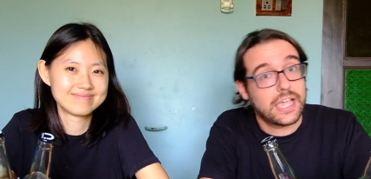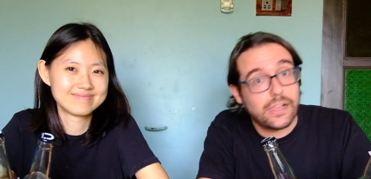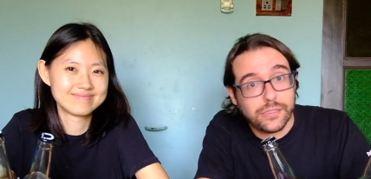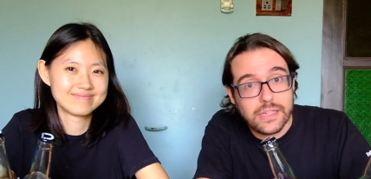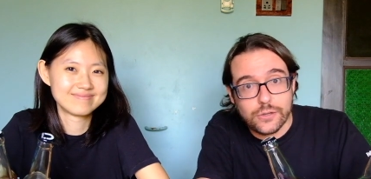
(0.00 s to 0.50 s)

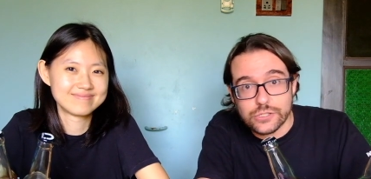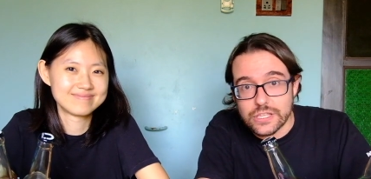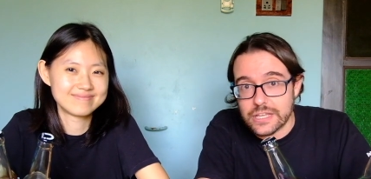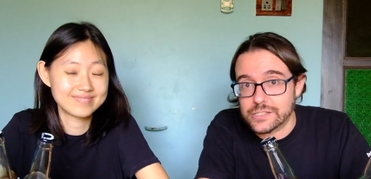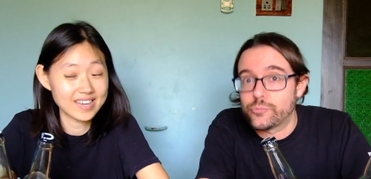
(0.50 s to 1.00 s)
Speaker 1: healthy because
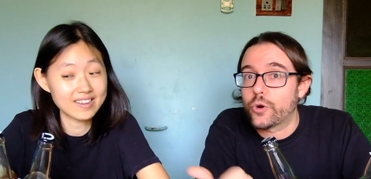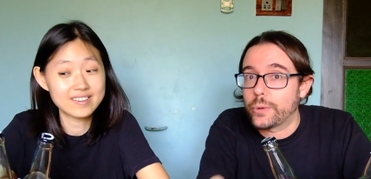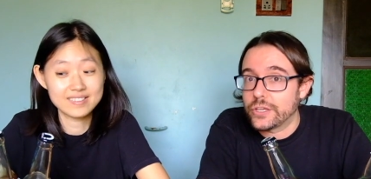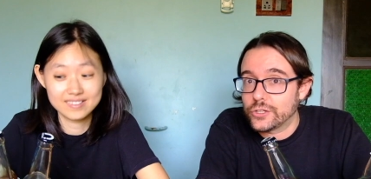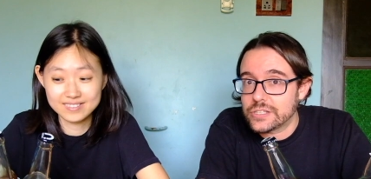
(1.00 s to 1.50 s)
it has yeah.
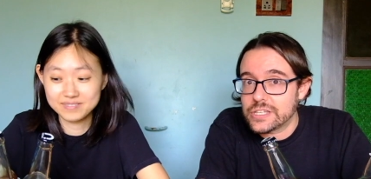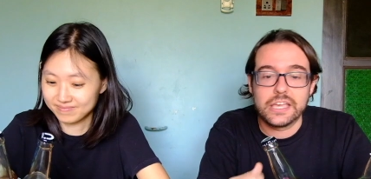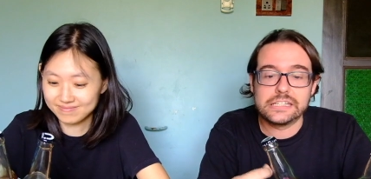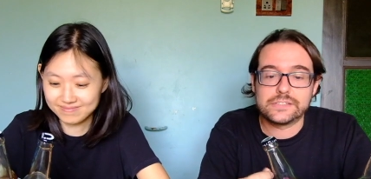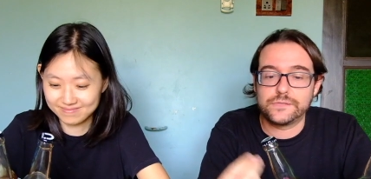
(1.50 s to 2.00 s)
probiotic.
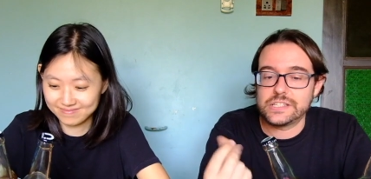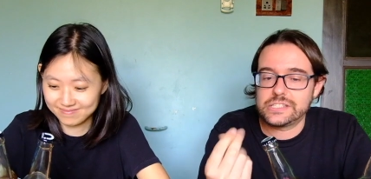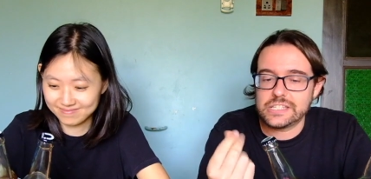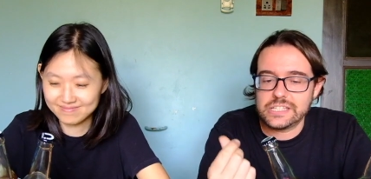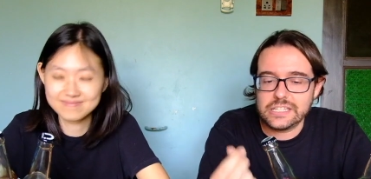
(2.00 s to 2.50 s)
It's
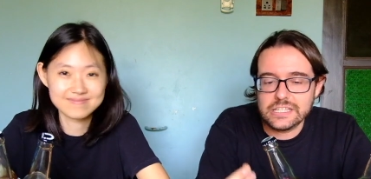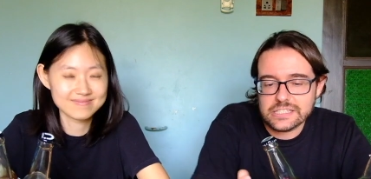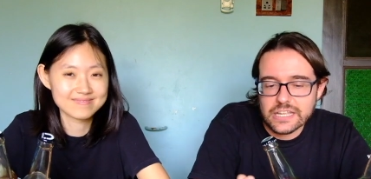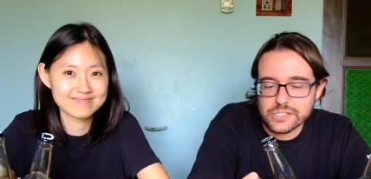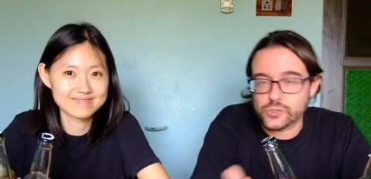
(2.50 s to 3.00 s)
fizzy.
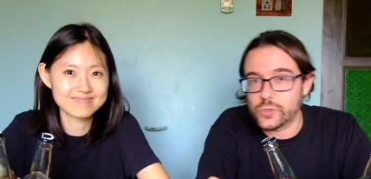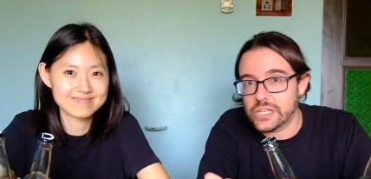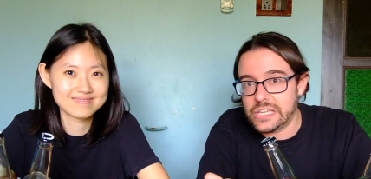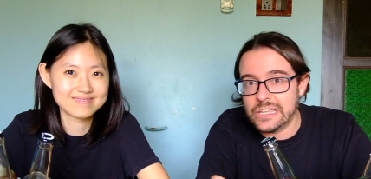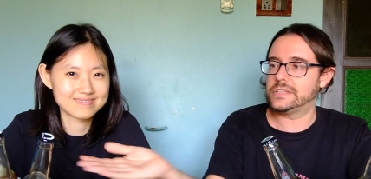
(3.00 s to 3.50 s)
It's kind of
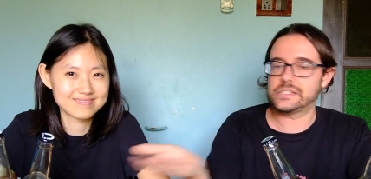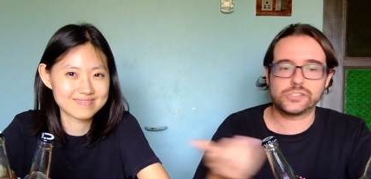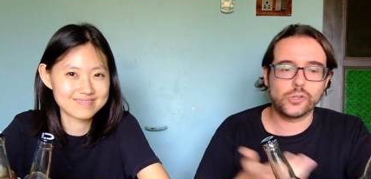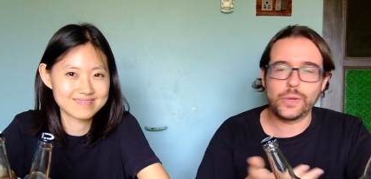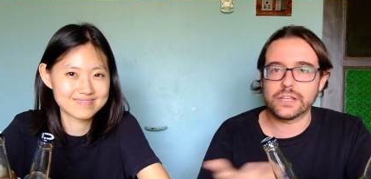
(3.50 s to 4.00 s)
sweet. There's
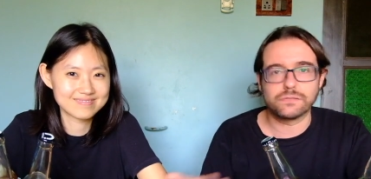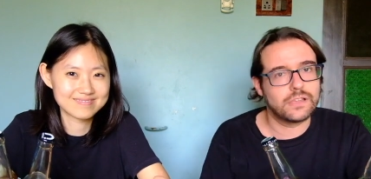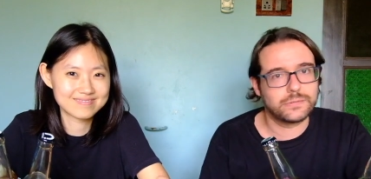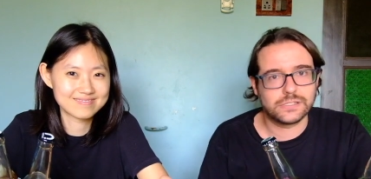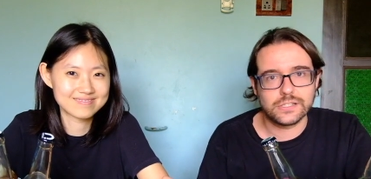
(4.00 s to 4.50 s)
so many
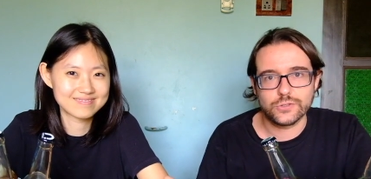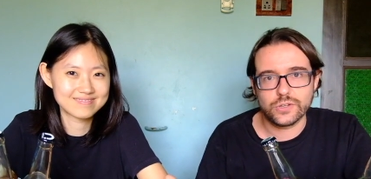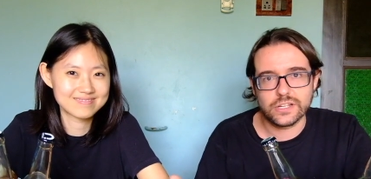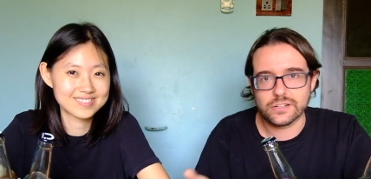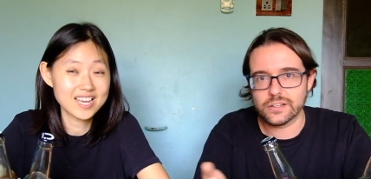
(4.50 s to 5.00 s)
flavors that you
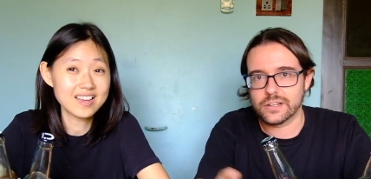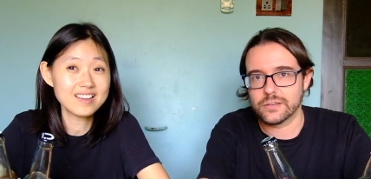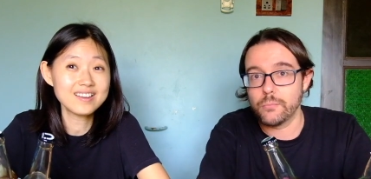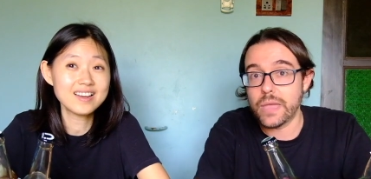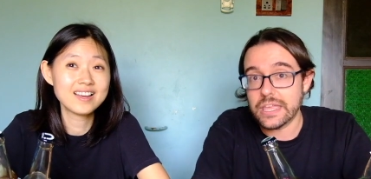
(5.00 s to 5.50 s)
can
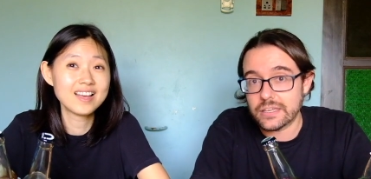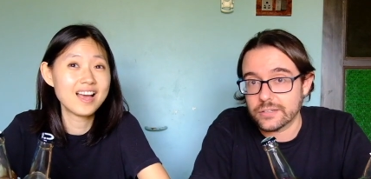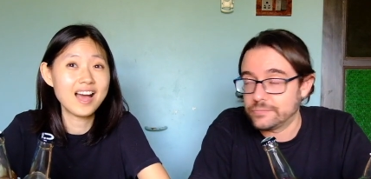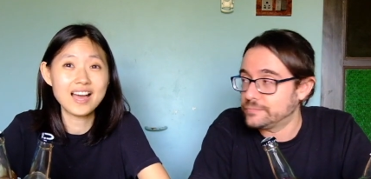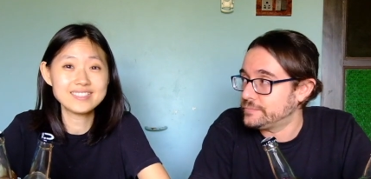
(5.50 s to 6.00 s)
yeah. make.
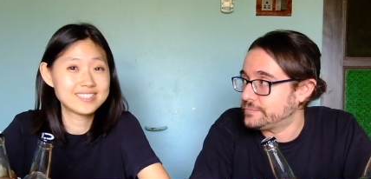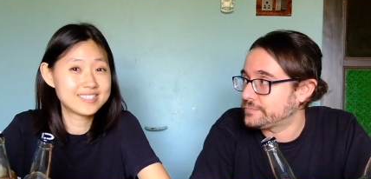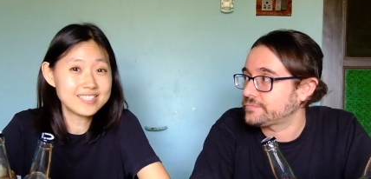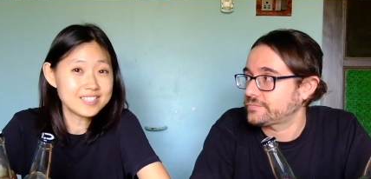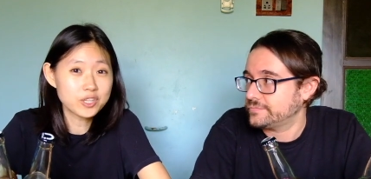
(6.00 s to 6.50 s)
Speaker 2: I
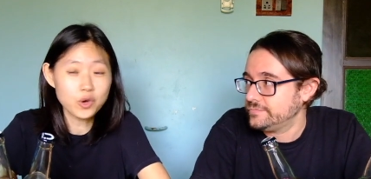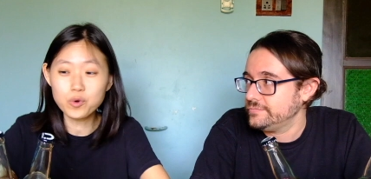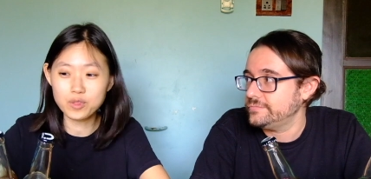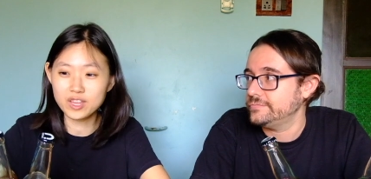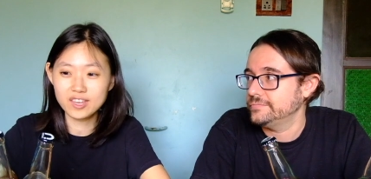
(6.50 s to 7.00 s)
didn't
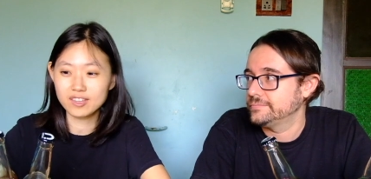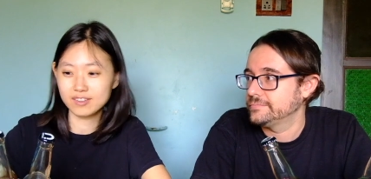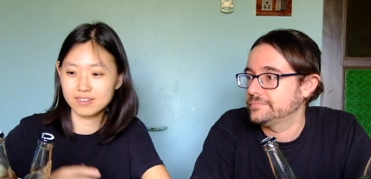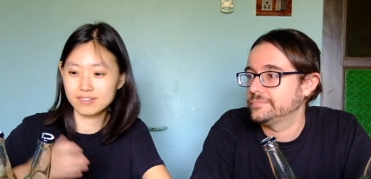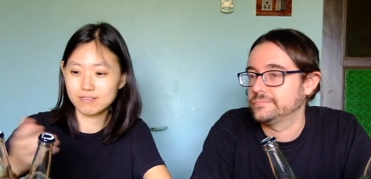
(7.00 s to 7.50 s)
know they could
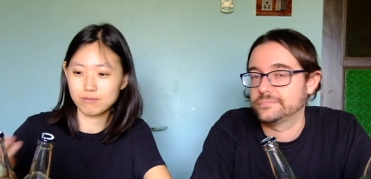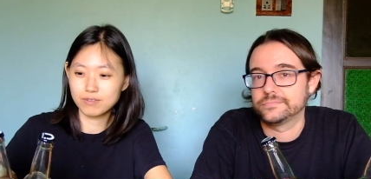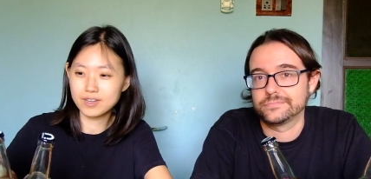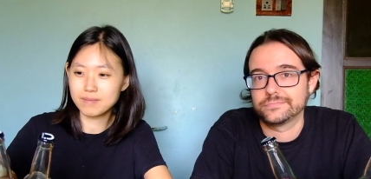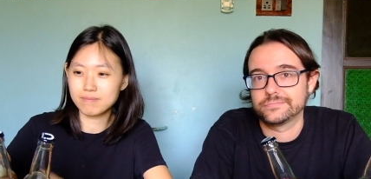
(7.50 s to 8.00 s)

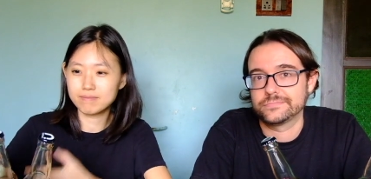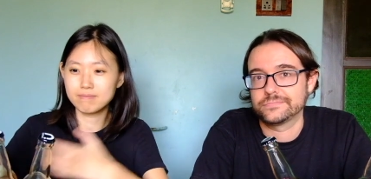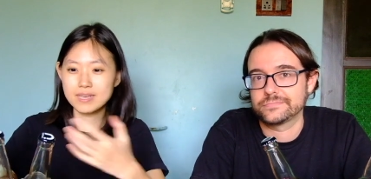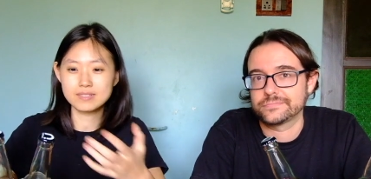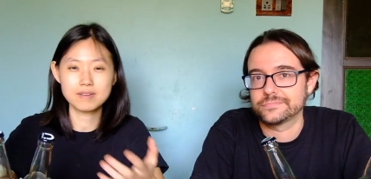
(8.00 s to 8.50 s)
really
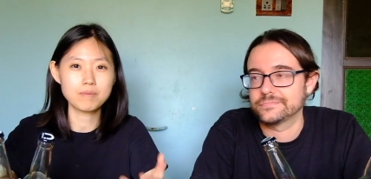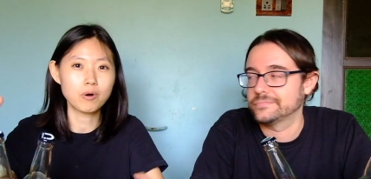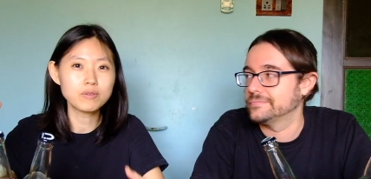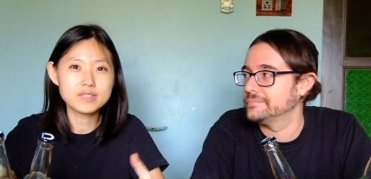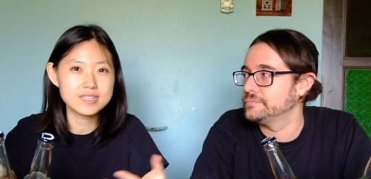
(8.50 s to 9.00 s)
mix up
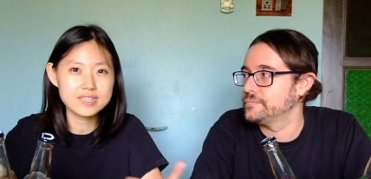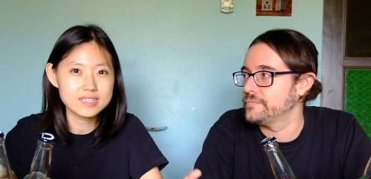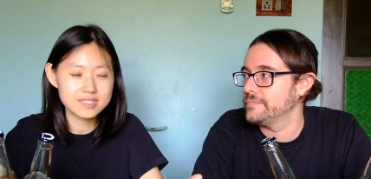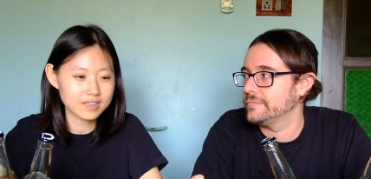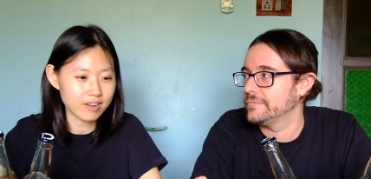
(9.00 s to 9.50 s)
all
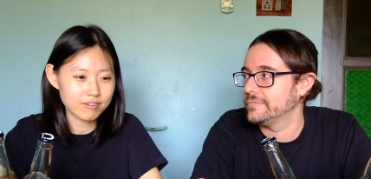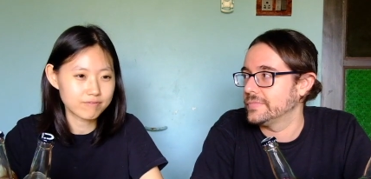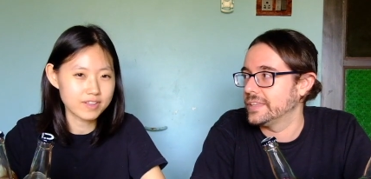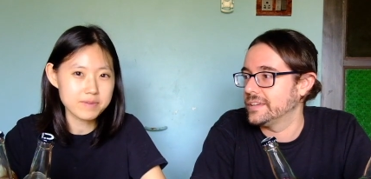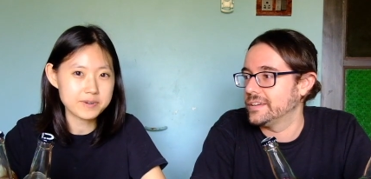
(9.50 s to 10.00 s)
these kind of
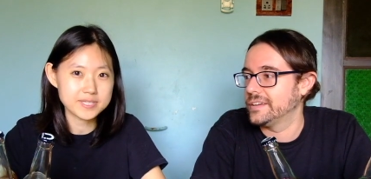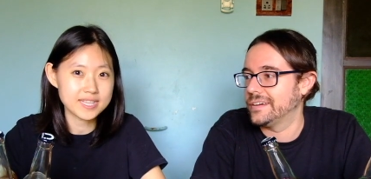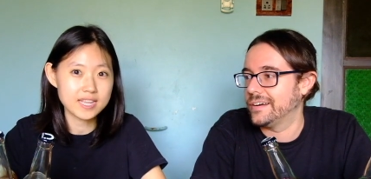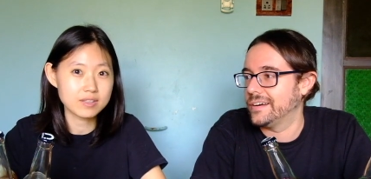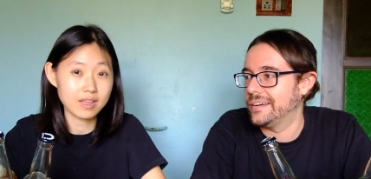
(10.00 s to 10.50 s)
flavors
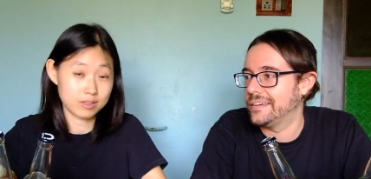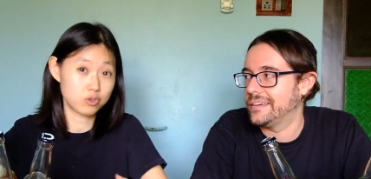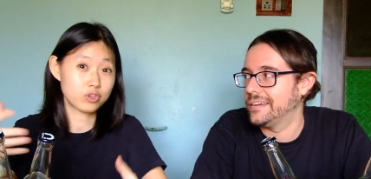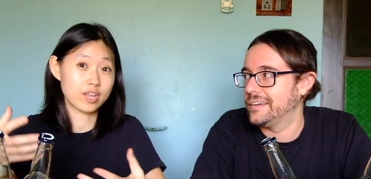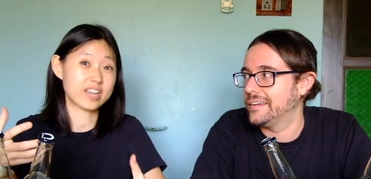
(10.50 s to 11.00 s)
and then
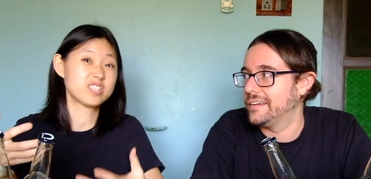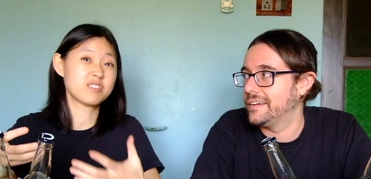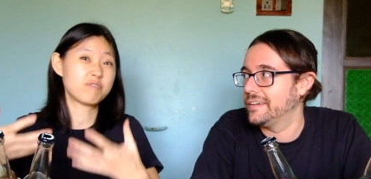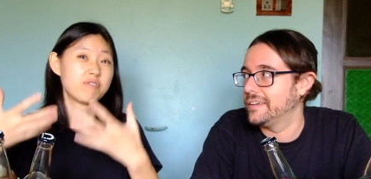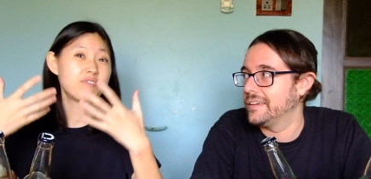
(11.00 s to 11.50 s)
you could
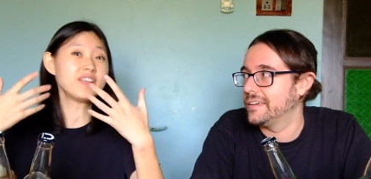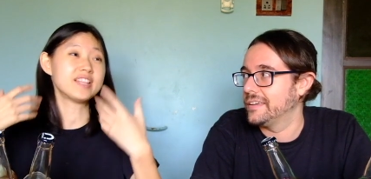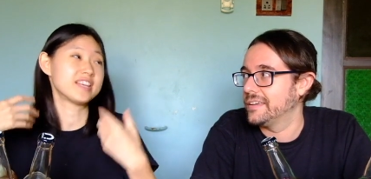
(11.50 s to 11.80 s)
actually feel